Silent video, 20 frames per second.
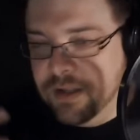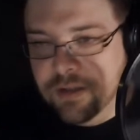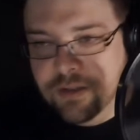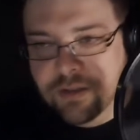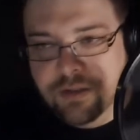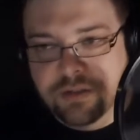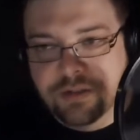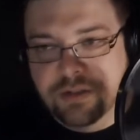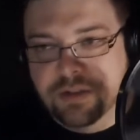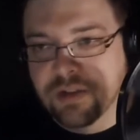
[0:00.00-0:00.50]

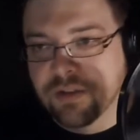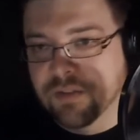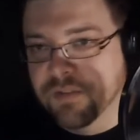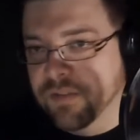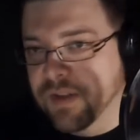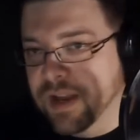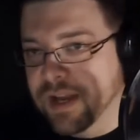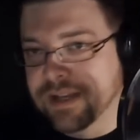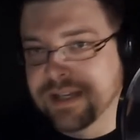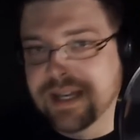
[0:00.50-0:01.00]
This is a
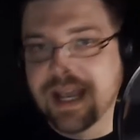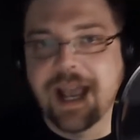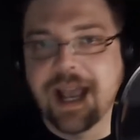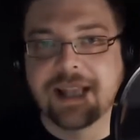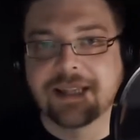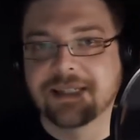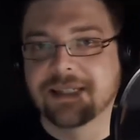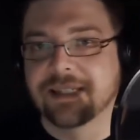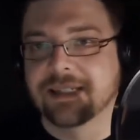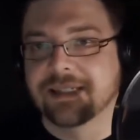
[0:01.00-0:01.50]

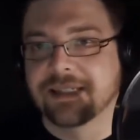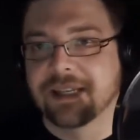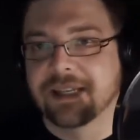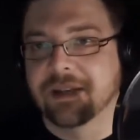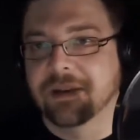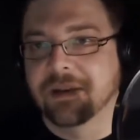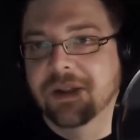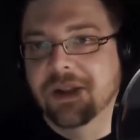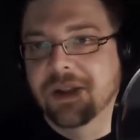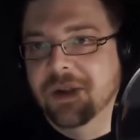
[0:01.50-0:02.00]
fantastic
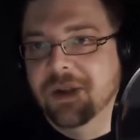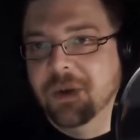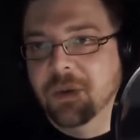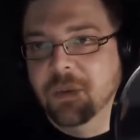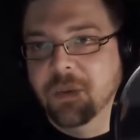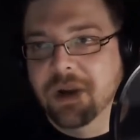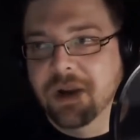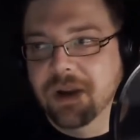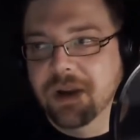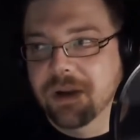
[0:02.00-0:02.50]
scene
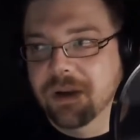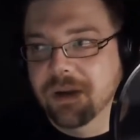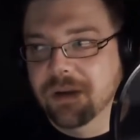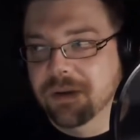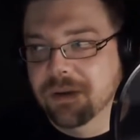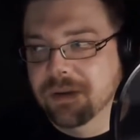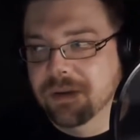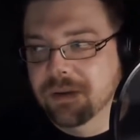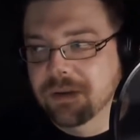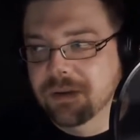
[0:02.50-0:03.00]

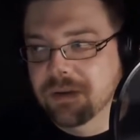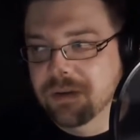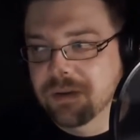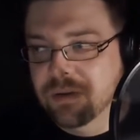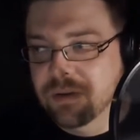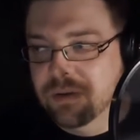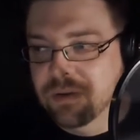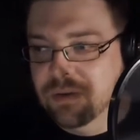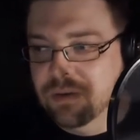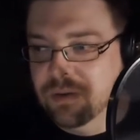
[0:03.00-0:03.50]
where
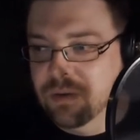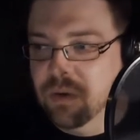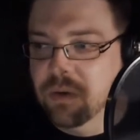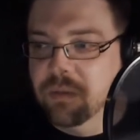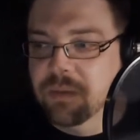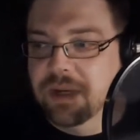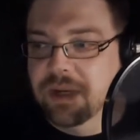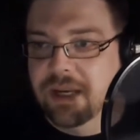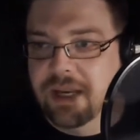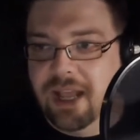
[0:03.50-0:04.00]

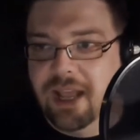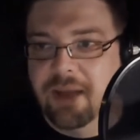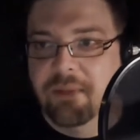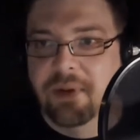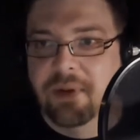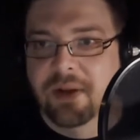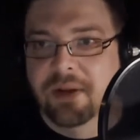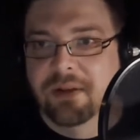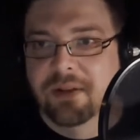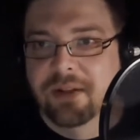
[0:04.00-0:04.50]
Norman and
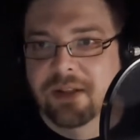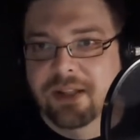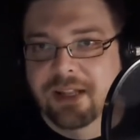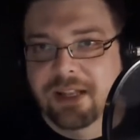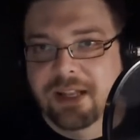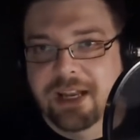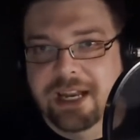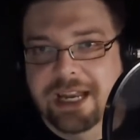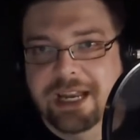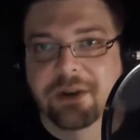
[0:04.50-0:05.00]
Emma
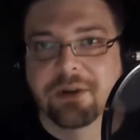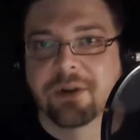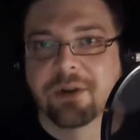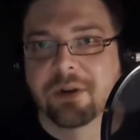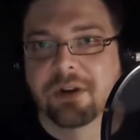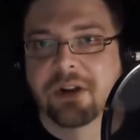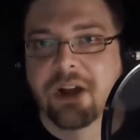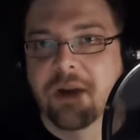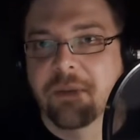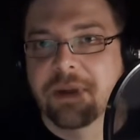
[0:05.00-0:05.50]
hear her
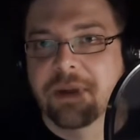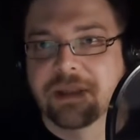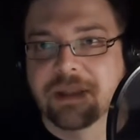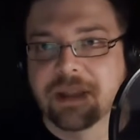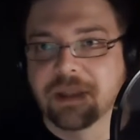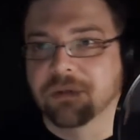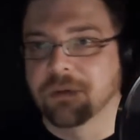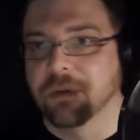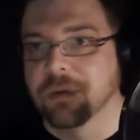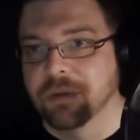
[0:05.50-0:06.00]
coming. They
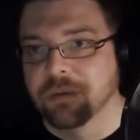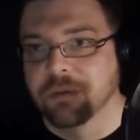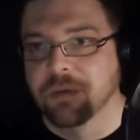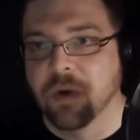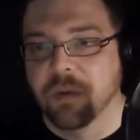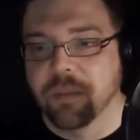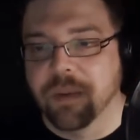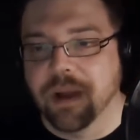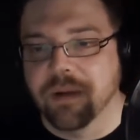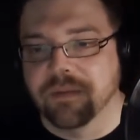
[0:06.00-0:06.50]
throw the
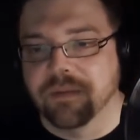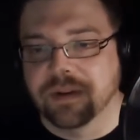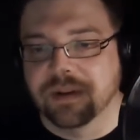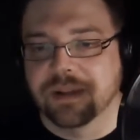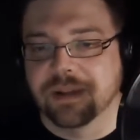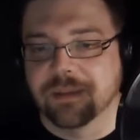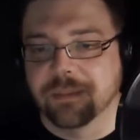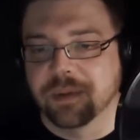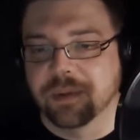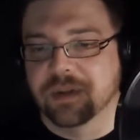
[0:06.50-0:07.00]
rope off
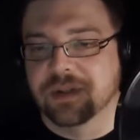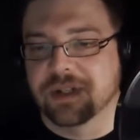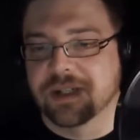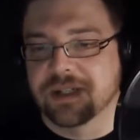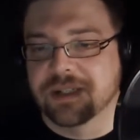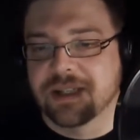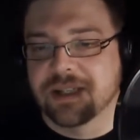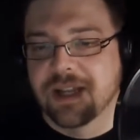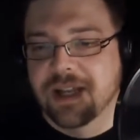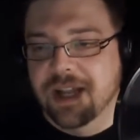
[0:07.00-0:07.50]
into the
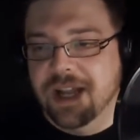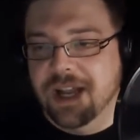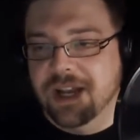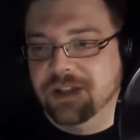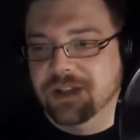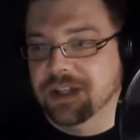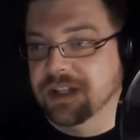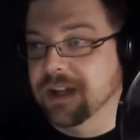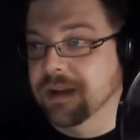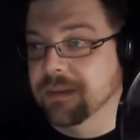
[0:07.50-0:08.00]
bushes and
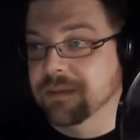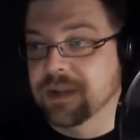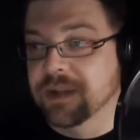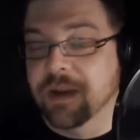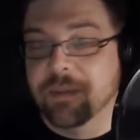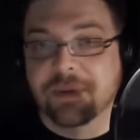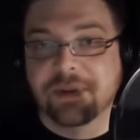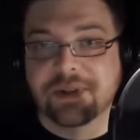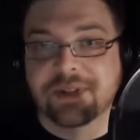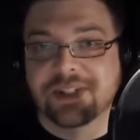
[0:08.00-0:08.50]
she comes
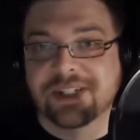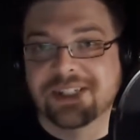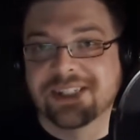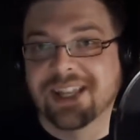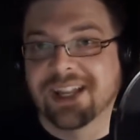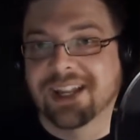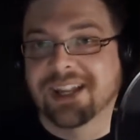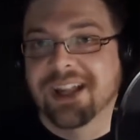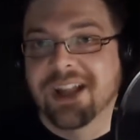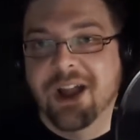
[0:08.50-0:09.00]
up and she's
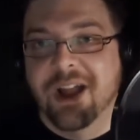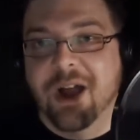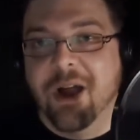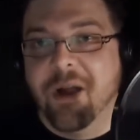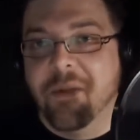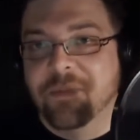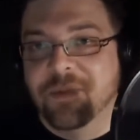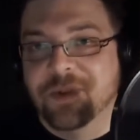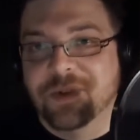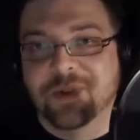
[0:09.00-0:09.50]
like,
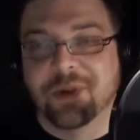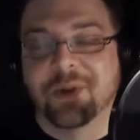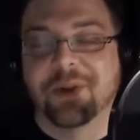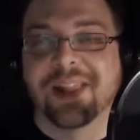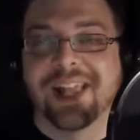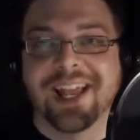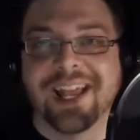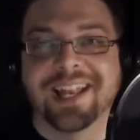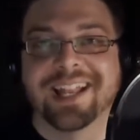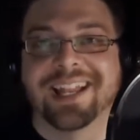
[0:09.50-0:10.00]
I'm so
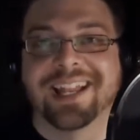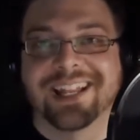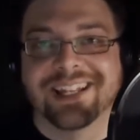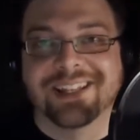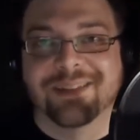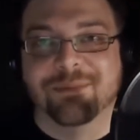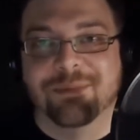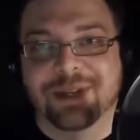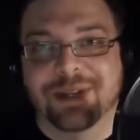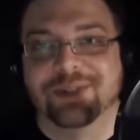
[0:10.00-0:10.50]
glad I get
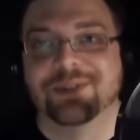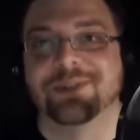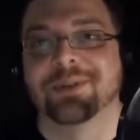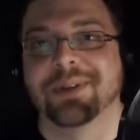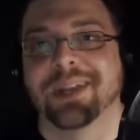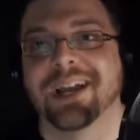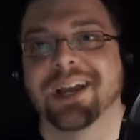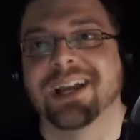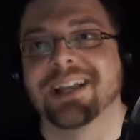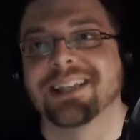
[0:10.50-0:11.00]
to meet you
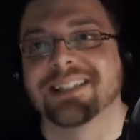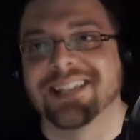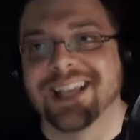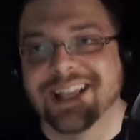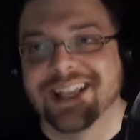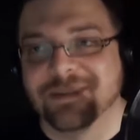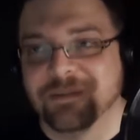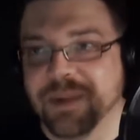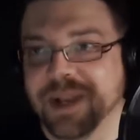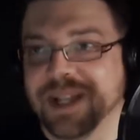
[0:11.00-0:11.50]
guys
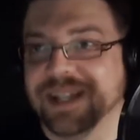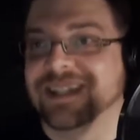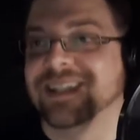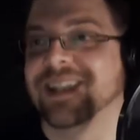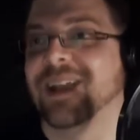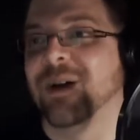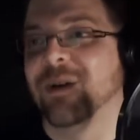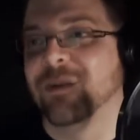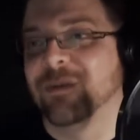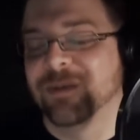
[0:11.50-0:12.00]
as
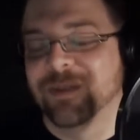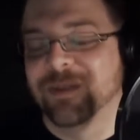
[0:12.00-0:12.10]
myself.